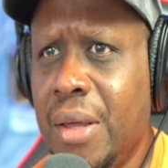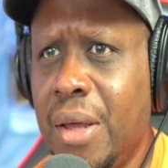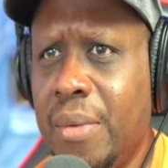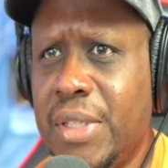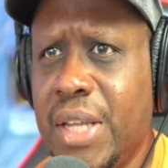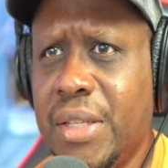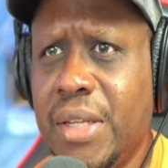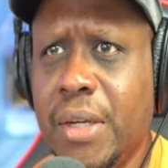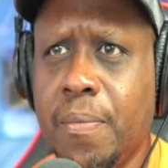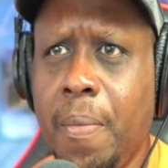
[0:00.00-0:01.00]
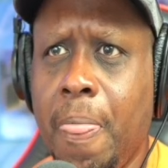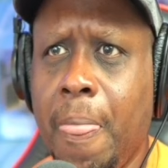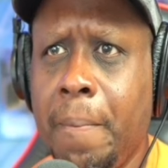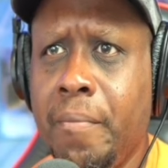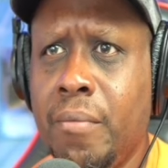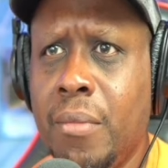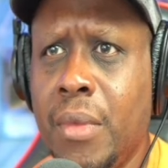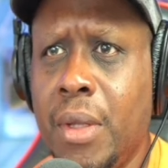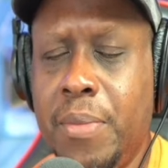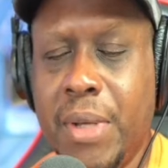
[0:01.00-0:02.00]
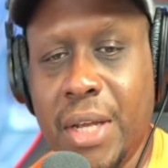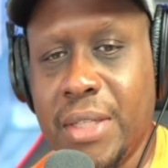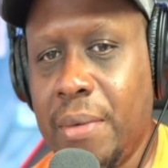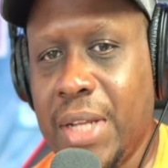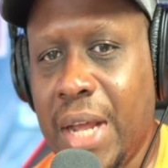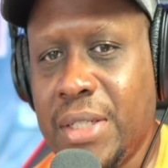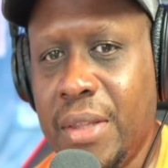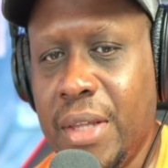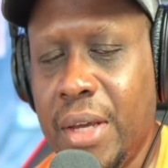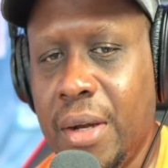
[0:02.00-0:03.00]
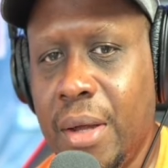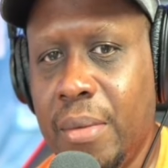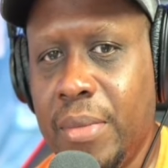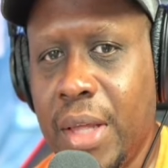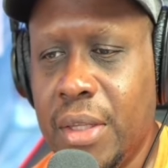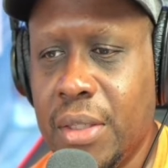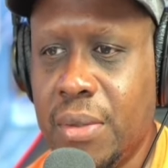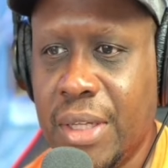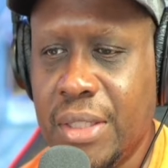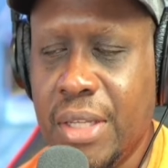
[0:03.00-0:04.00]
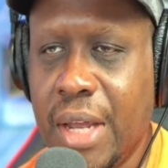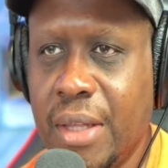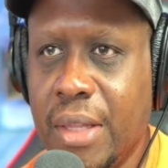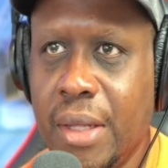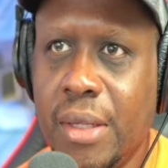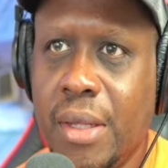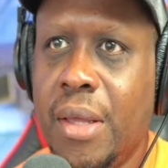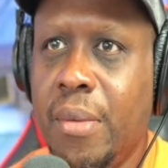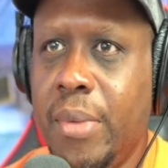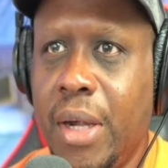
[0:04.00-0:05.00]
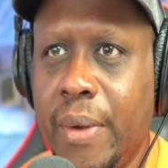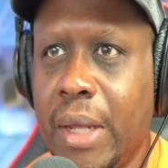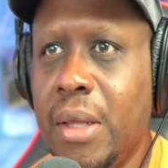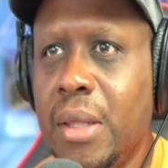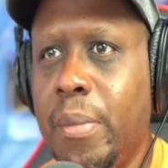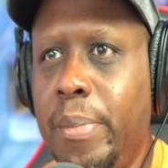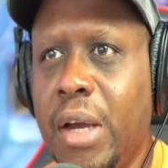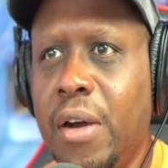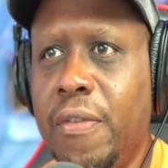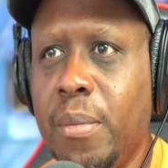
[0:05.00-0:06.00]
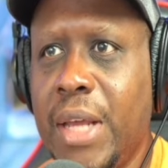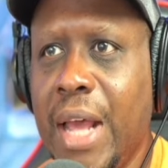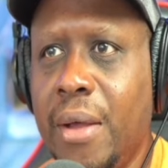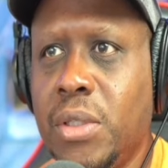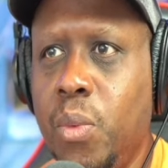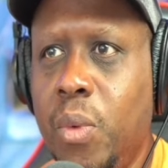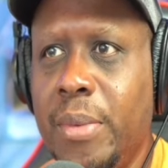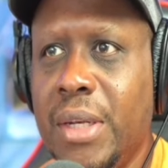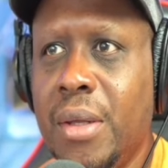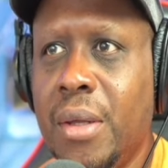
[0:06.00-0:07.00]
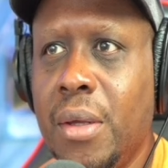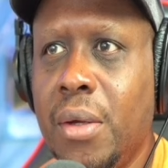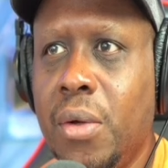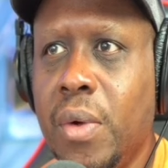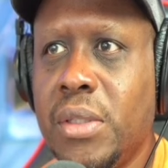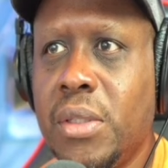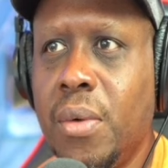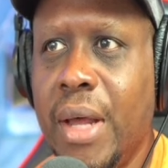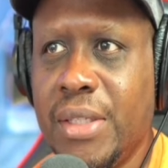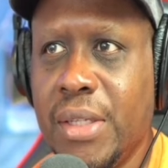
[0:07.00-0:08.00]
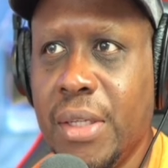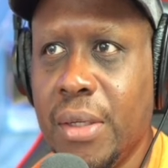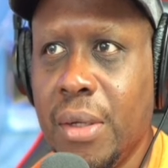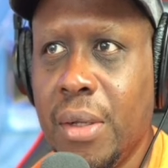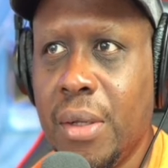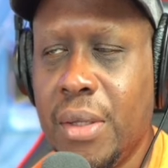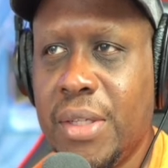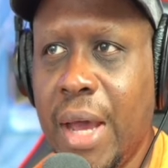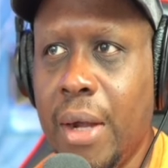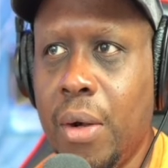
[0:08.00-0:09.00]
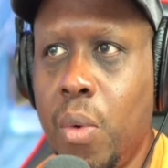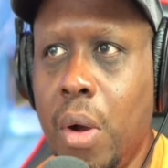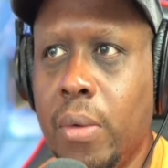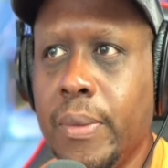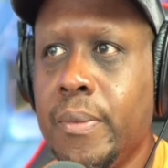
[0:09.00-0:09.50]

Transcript: It says here, because I was actually thinking that this is a state thing. But anyway, the bill from Councilwoman Crystal Hudson, titled, quote,